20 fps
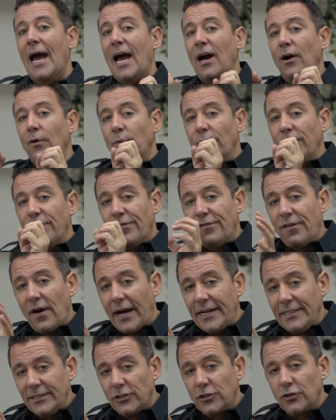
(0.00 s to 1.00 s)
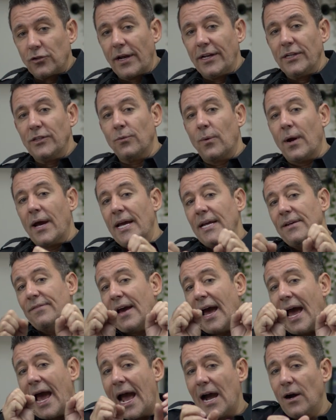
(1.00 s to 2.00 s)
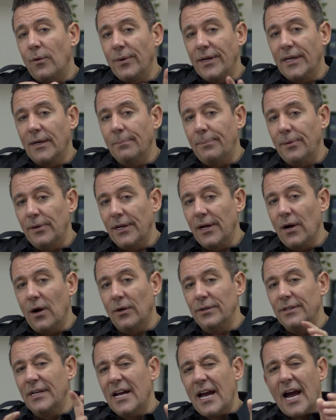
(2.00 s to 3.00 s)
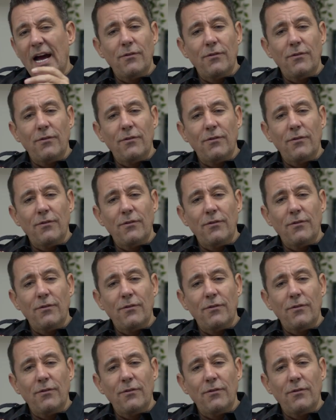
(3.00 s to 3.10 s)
how we find a trend wave, how we can put it on,